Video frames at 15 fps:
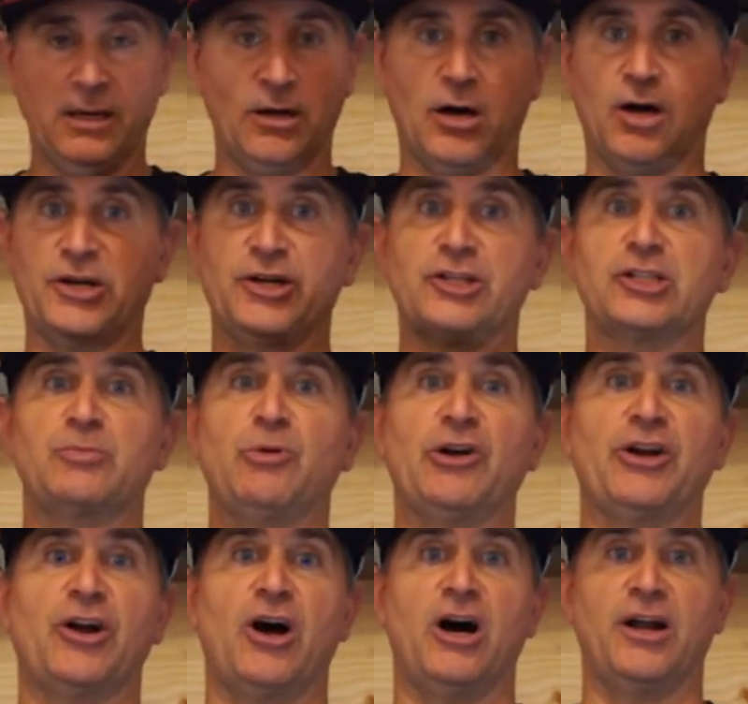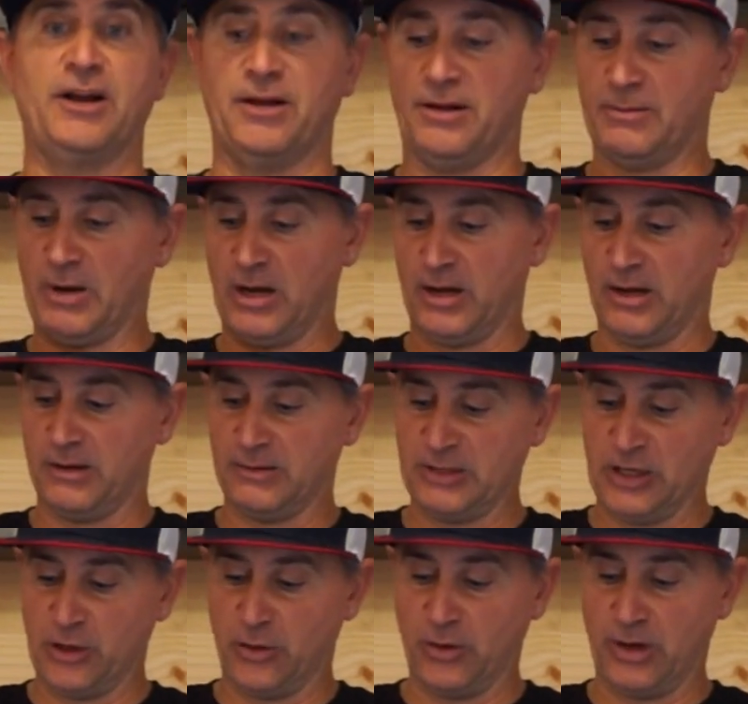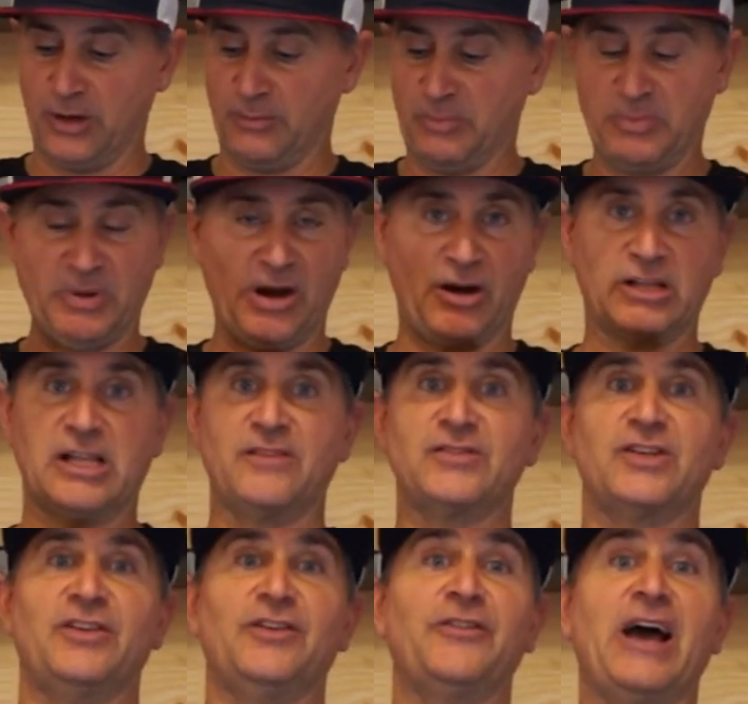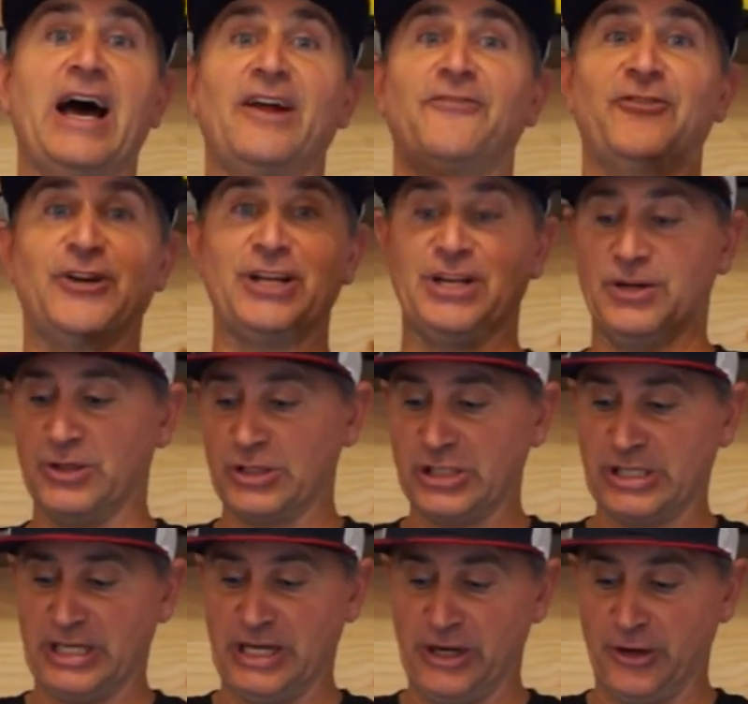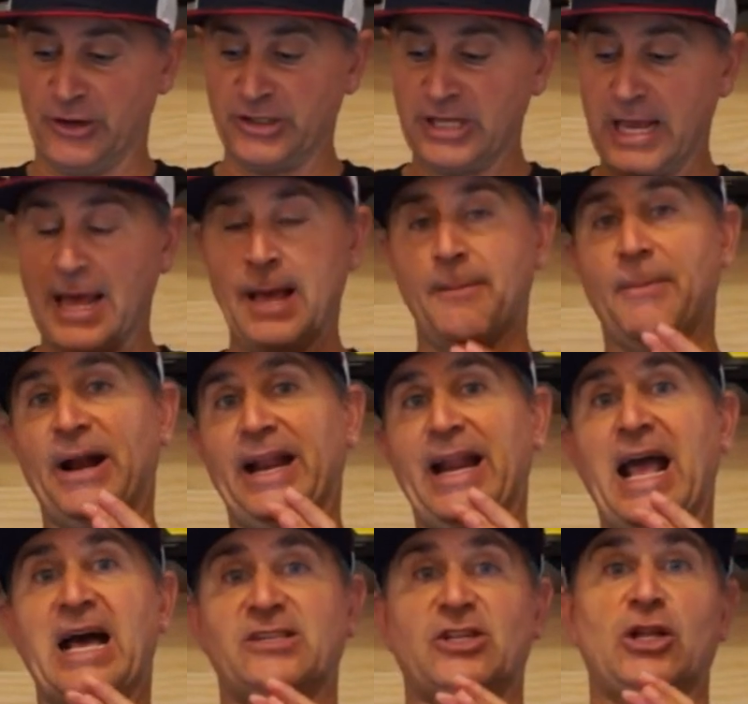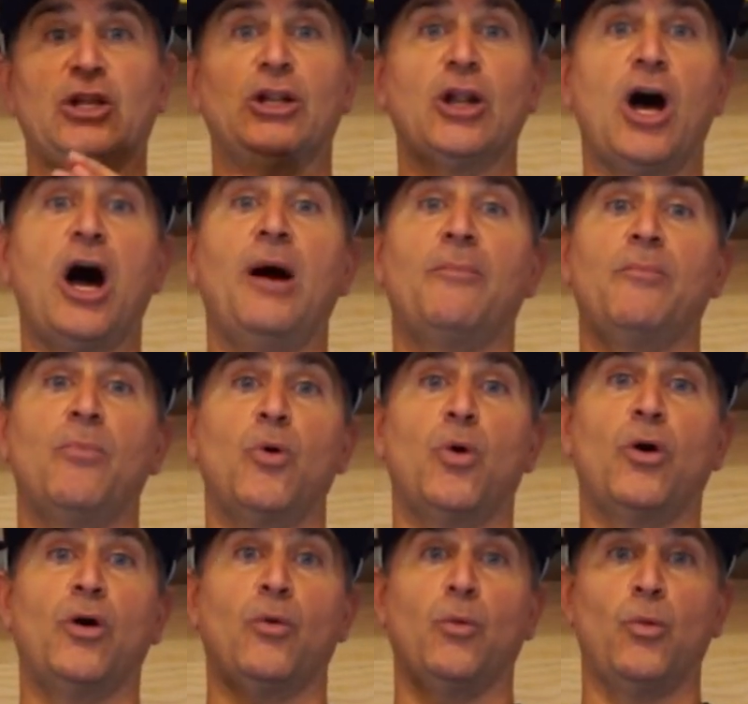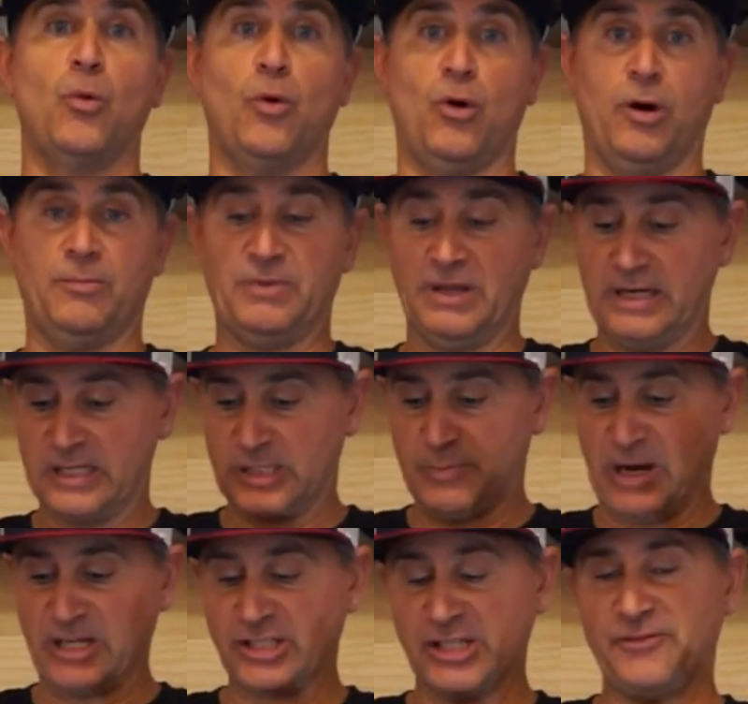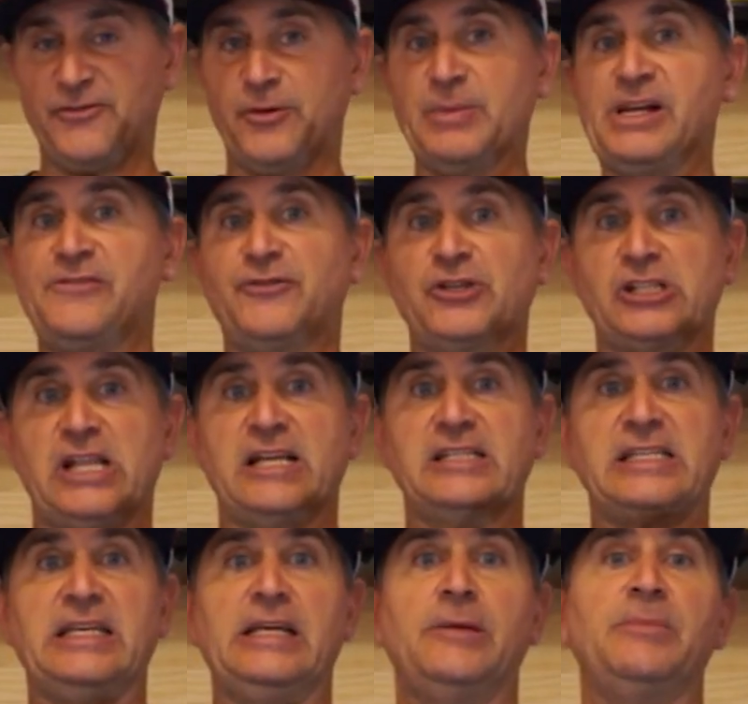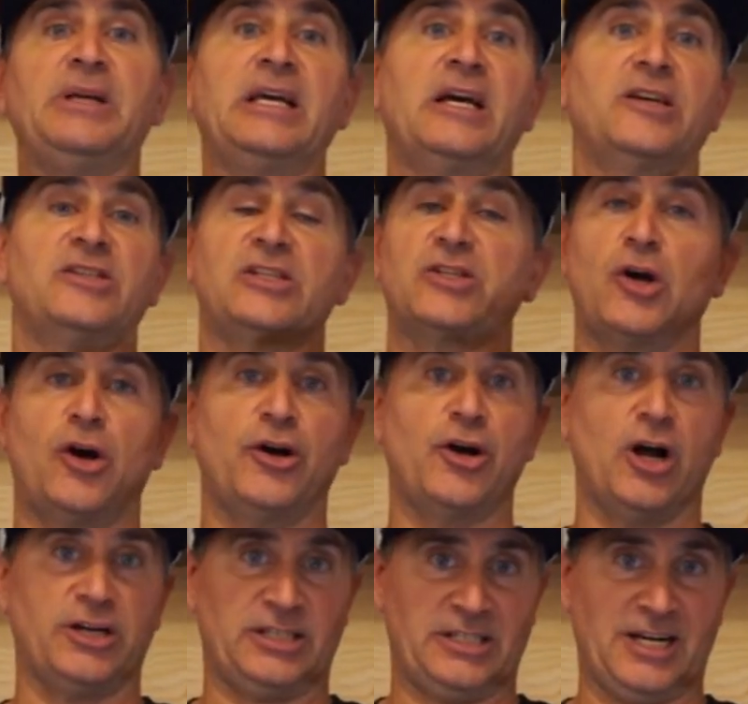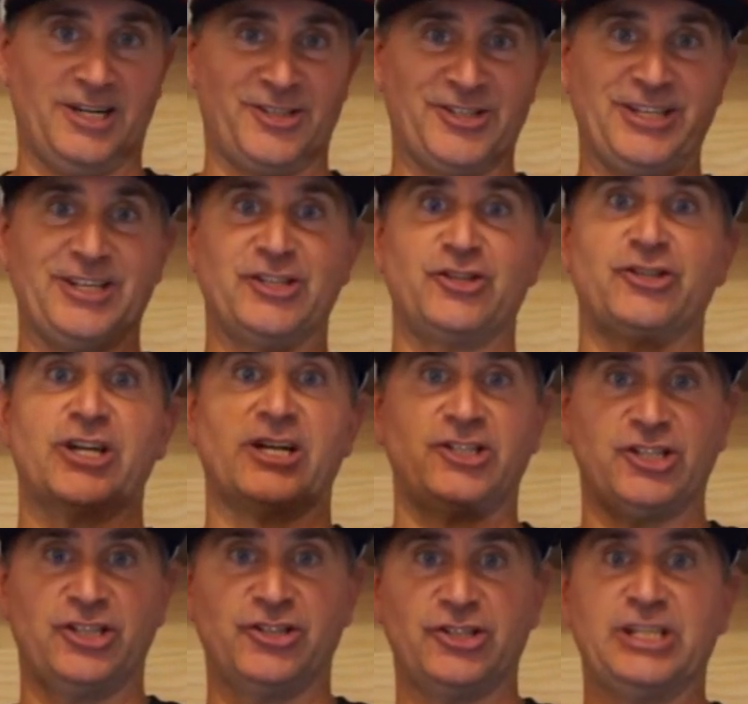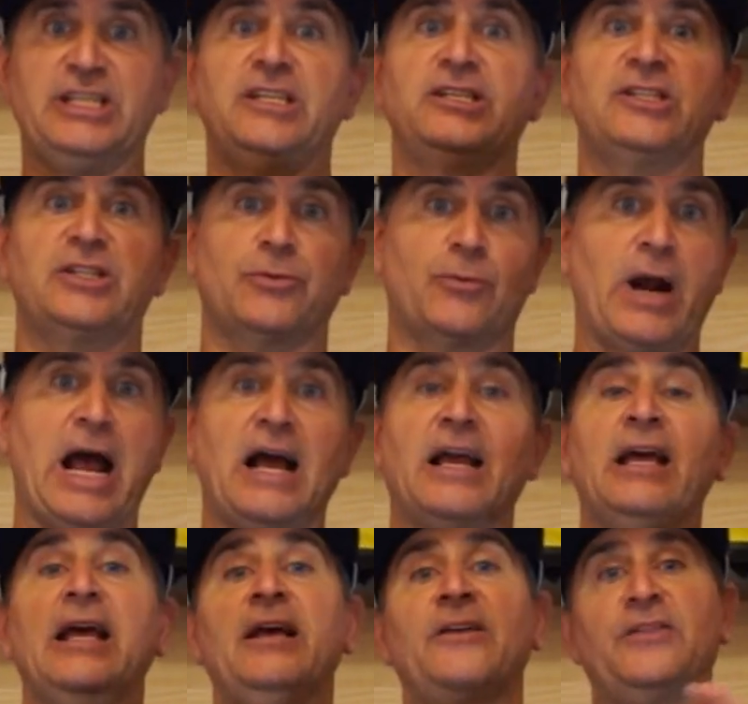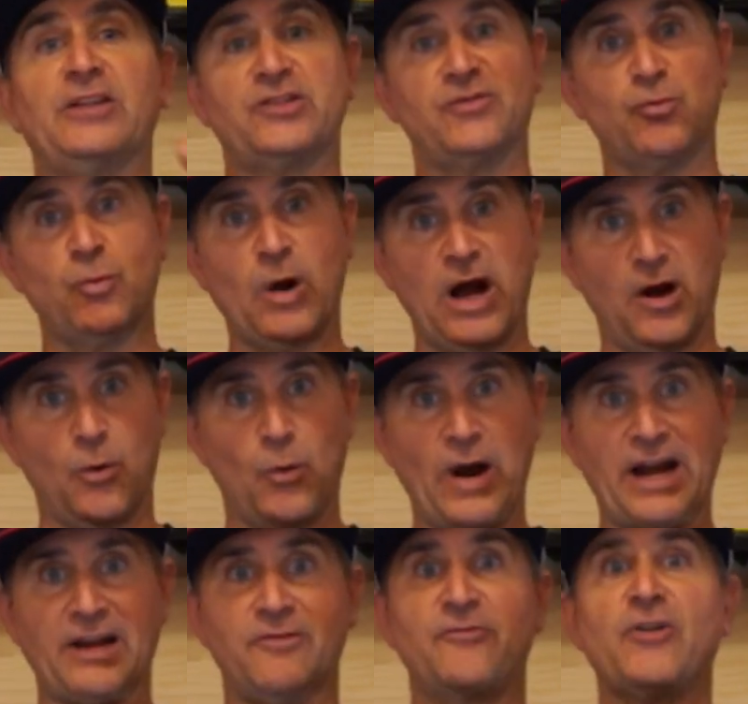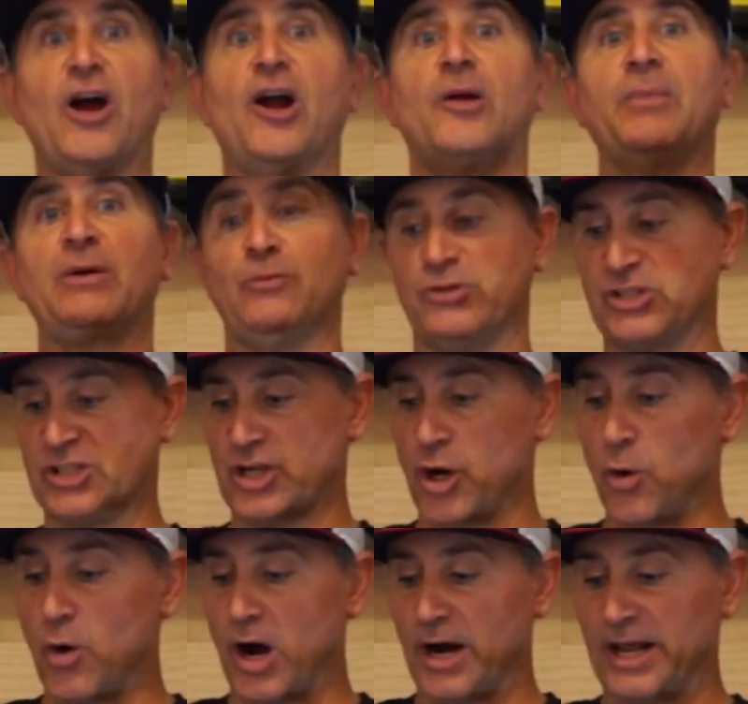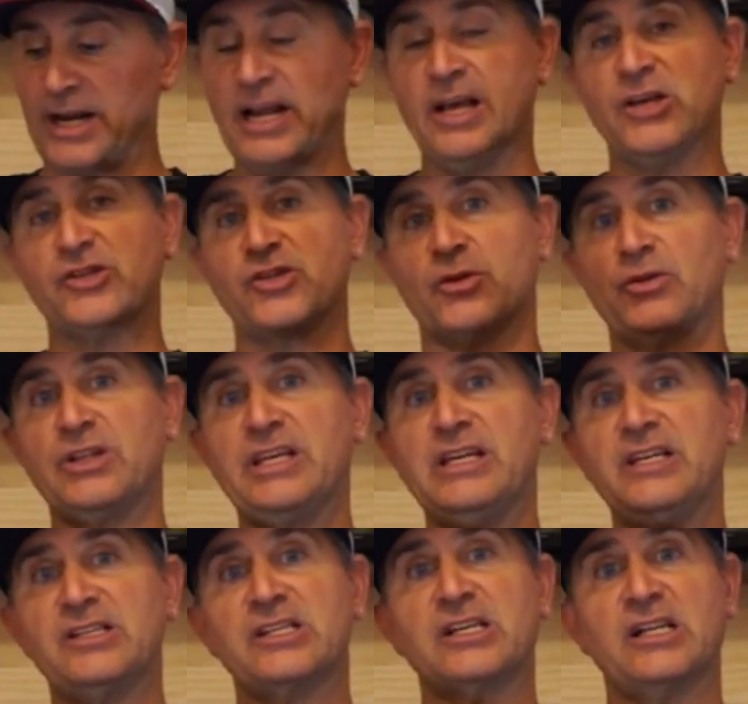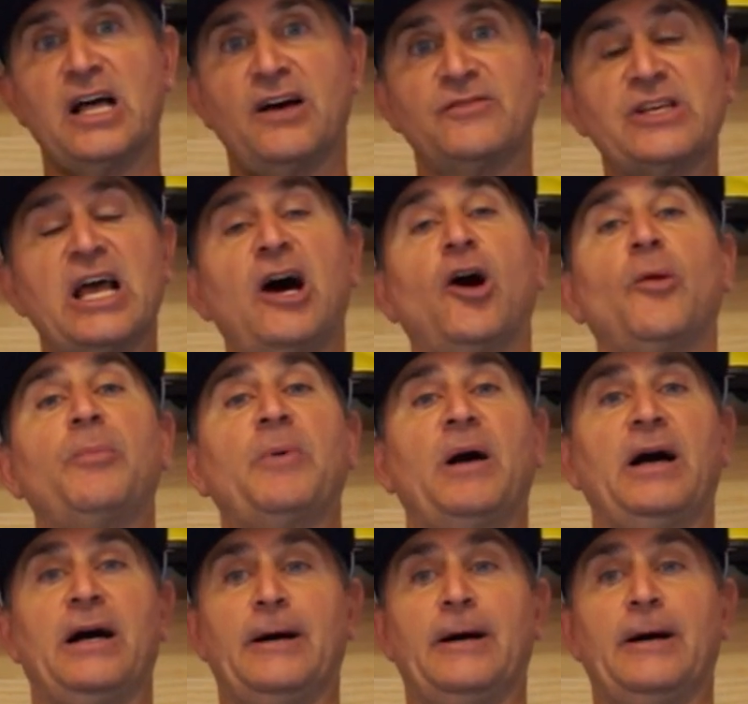oh, you're just putting on a pair of gloves that you've had for years and years. But it has a lot more warmth, especially for me for sled skiing, because it's hard not to touch things. You're touching your skis, the rack, that's a wet environment with snow on it. So these gloves help